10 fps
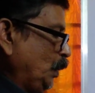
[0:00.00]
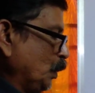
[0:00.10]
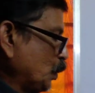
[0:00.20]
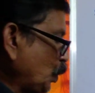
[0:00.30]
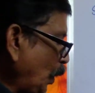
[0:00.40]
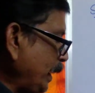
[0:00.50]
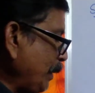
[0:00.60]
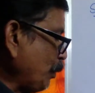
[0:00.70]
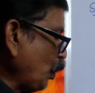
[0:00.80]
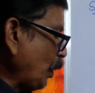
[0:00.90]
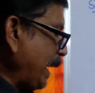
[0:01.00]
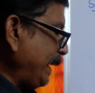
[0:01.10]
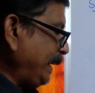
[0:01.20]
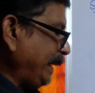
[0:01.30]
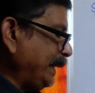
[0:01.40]
Sodium
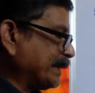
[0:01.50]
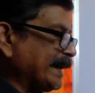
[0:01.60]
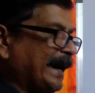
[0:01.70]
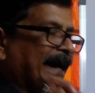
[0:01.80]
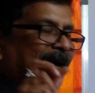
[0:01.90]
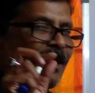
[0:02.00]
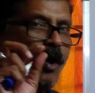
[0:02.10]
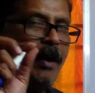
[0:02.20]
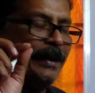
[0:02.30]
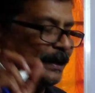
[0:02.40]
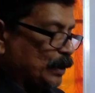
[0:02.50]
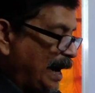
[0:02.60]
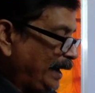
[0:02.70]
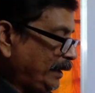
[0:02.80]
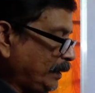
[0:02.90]
chloride is a common
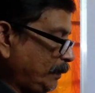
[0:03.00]
salt.